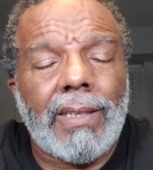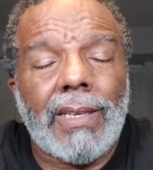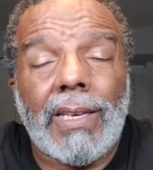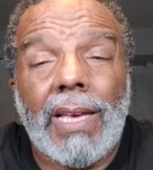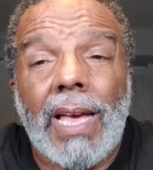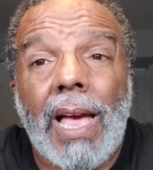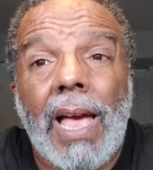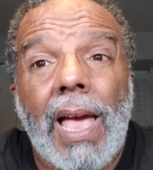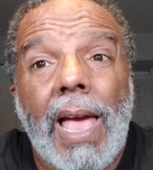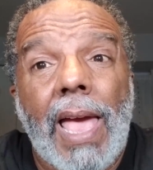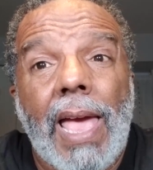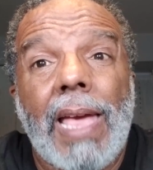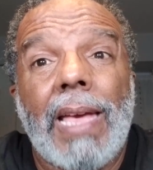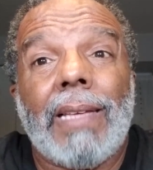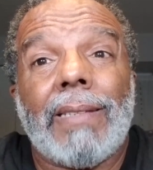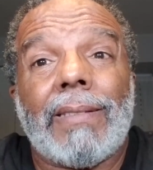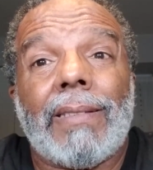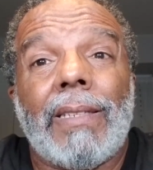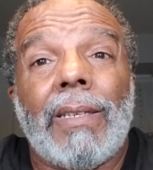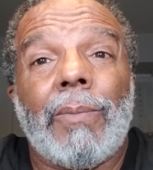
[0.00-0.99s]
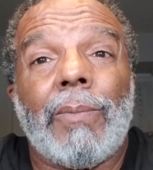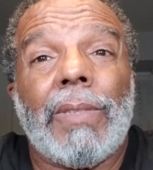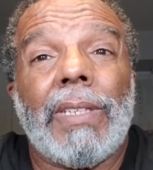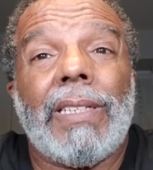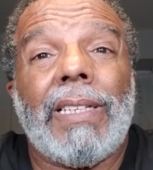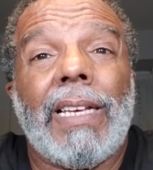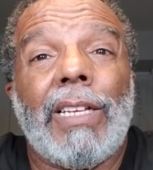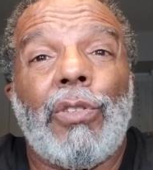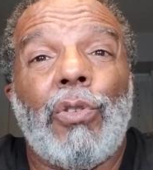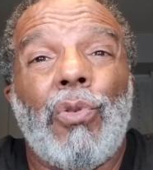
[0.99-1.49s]
I asked them, did
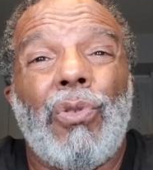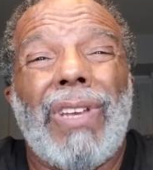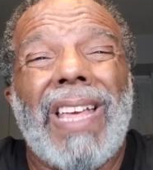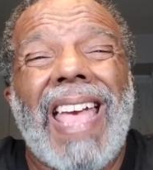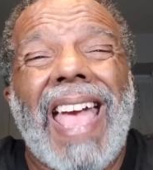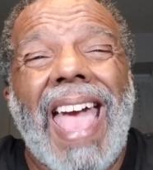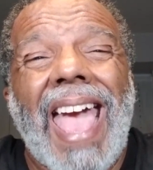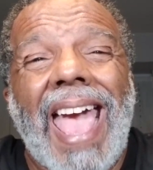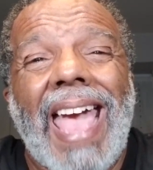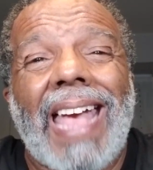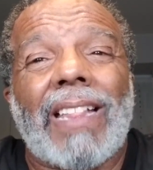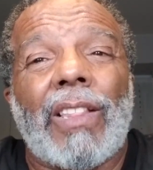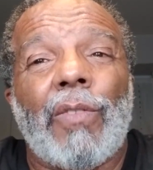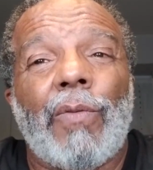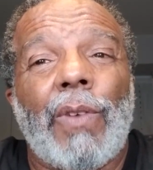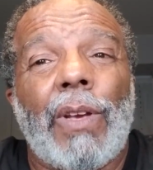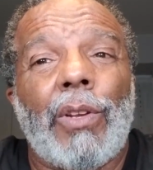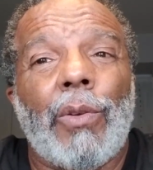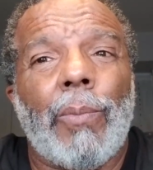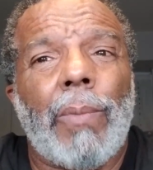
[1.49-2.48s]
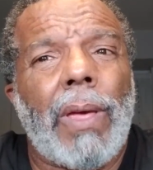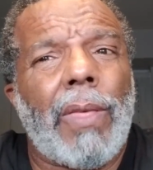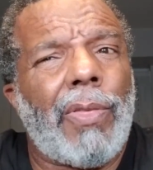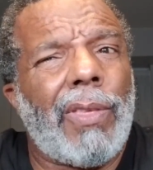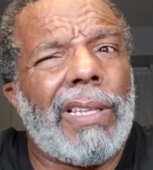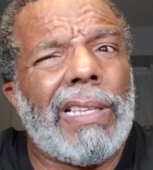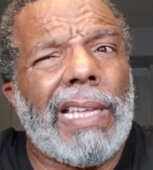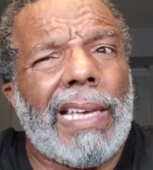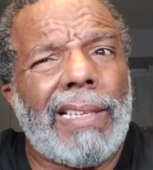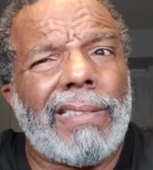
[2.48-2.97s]
they do the activator
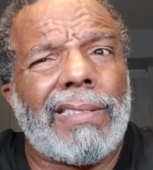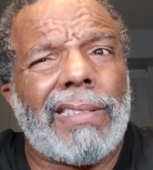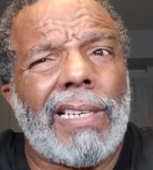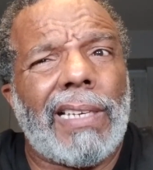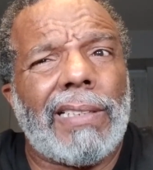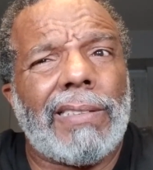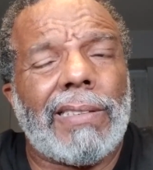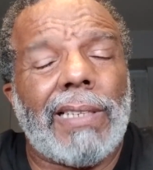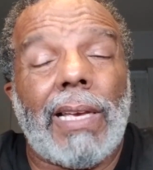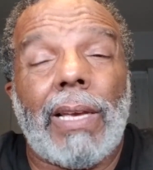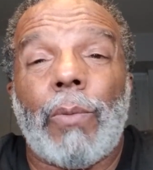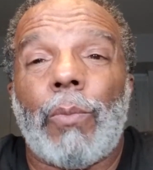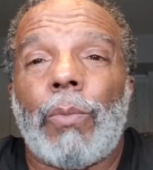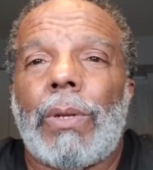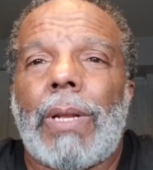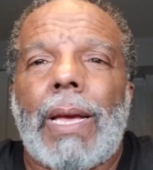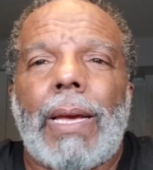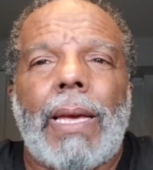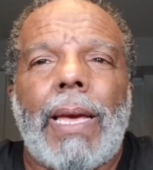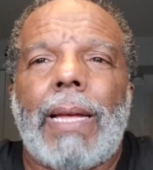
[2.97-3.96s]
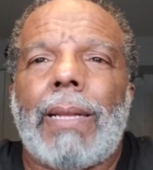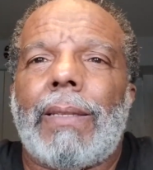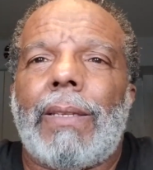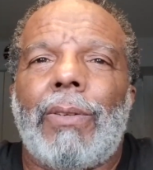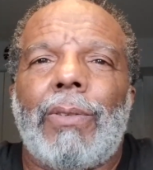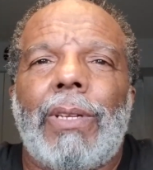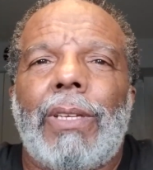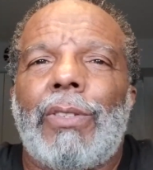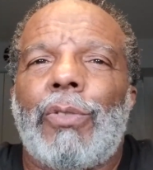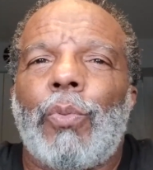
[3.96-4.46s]
method? They said, yeah. When I got
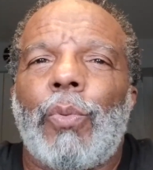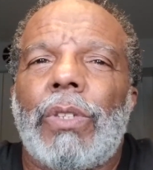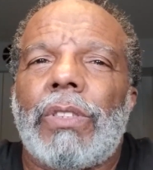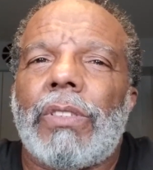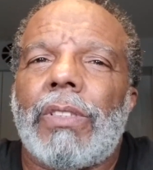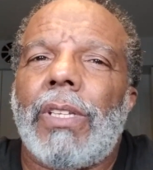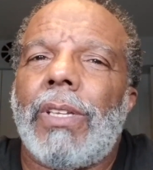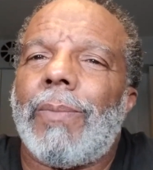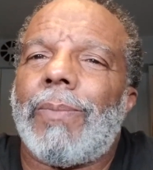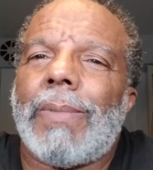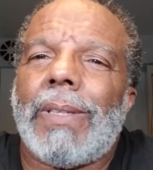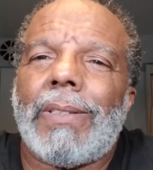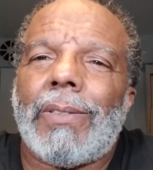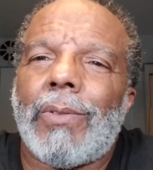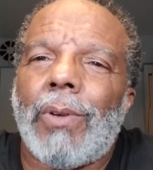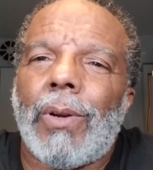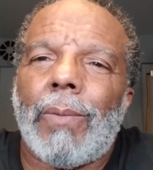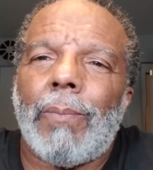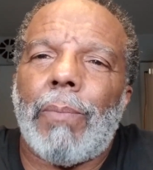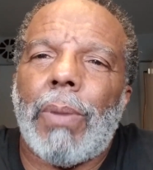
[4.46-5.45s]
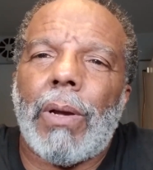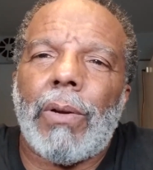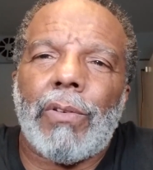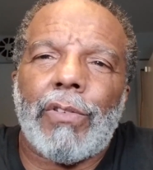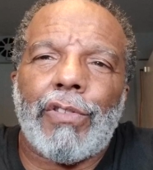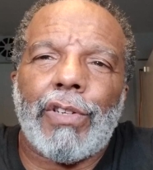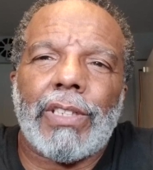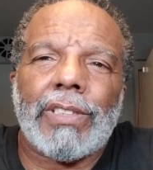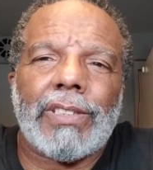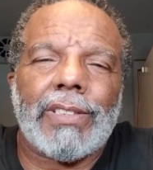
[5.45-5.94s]
there, they switched up. They started bone
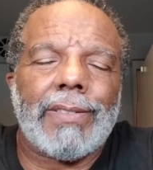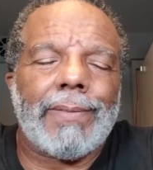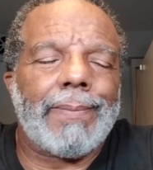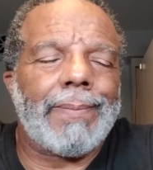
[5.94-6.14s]
crushing.